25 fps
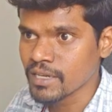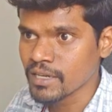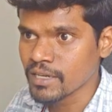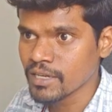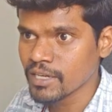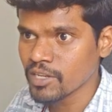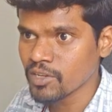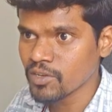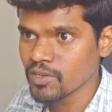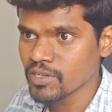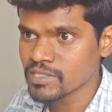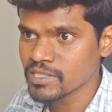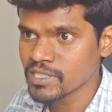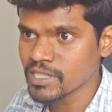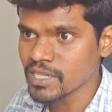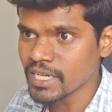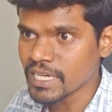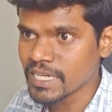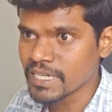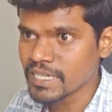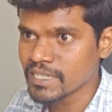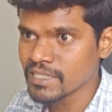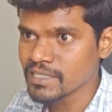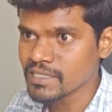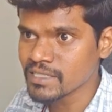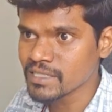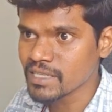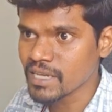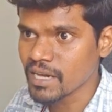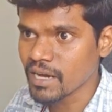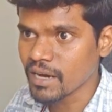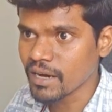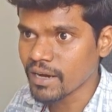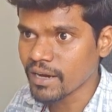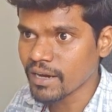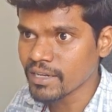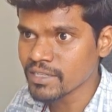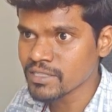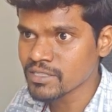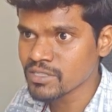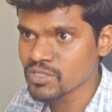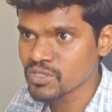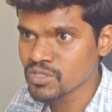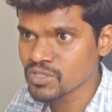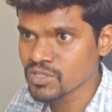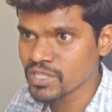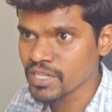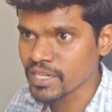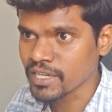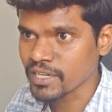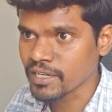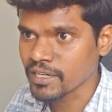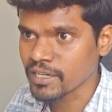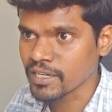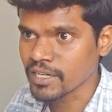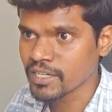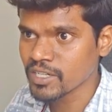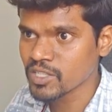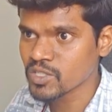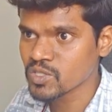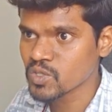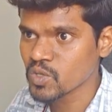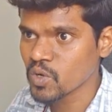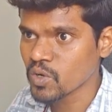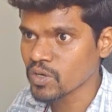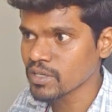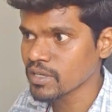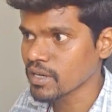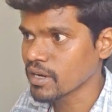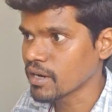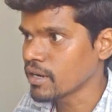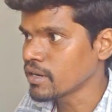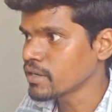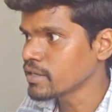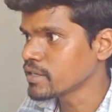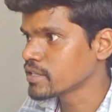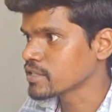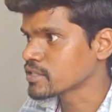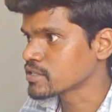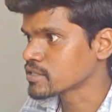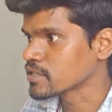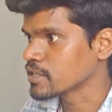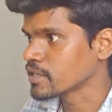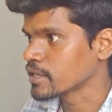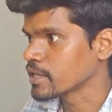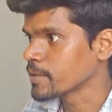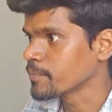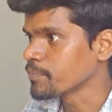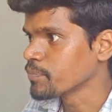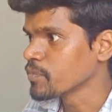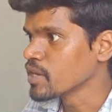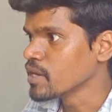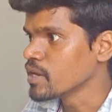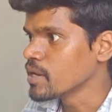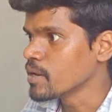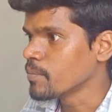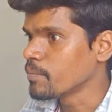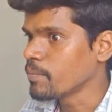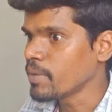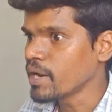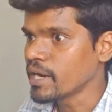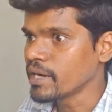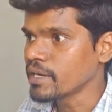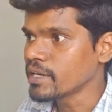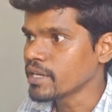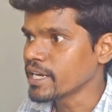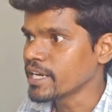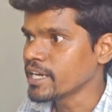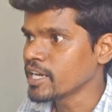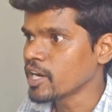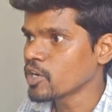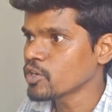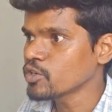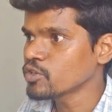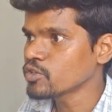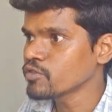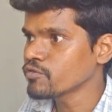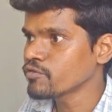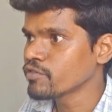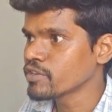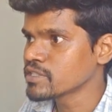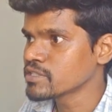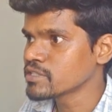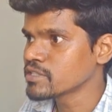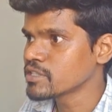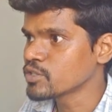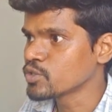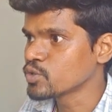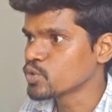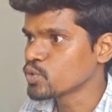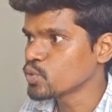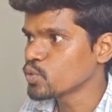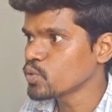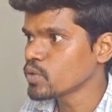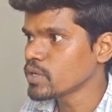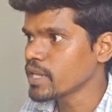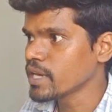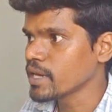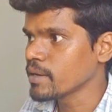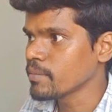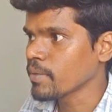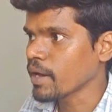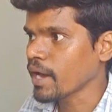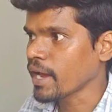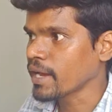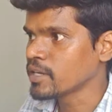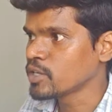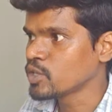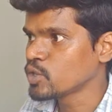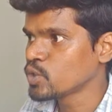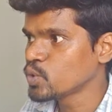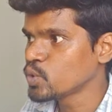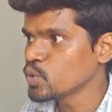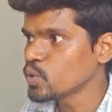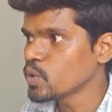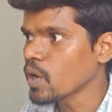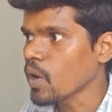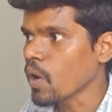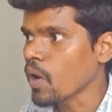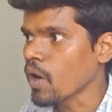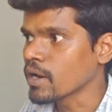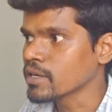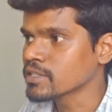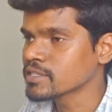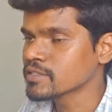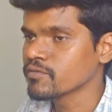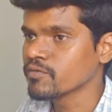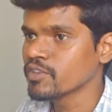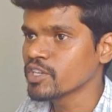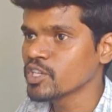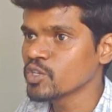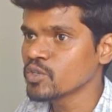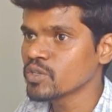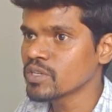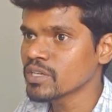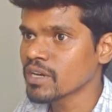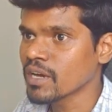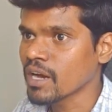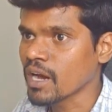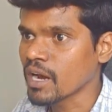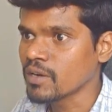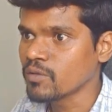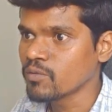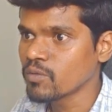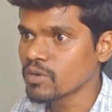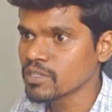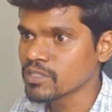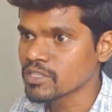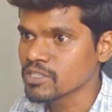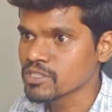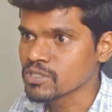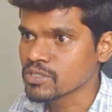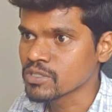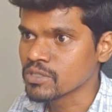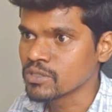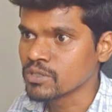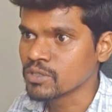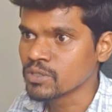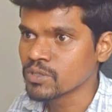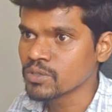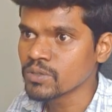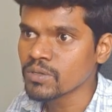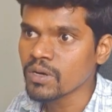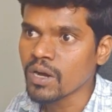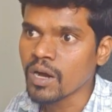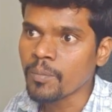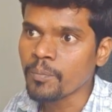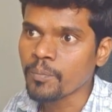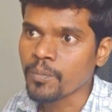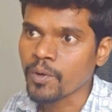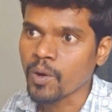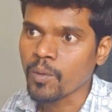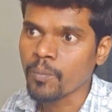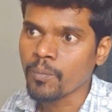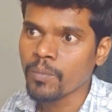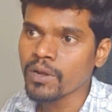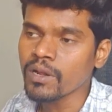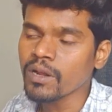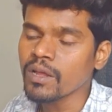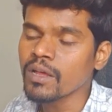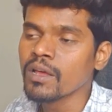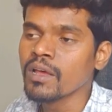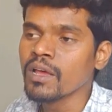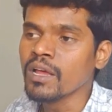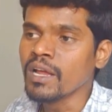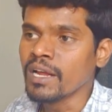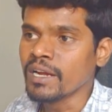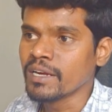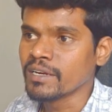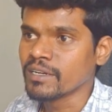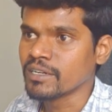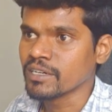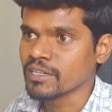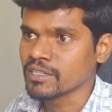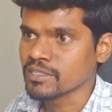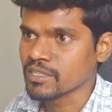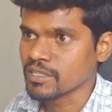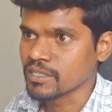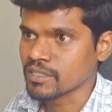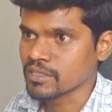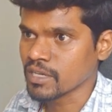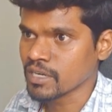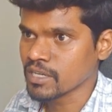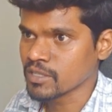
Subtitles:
Here you can see it is a string. It is not a dictionary. But in order to fetch the tool name and tool args, we need to convert this into a proper dictionary.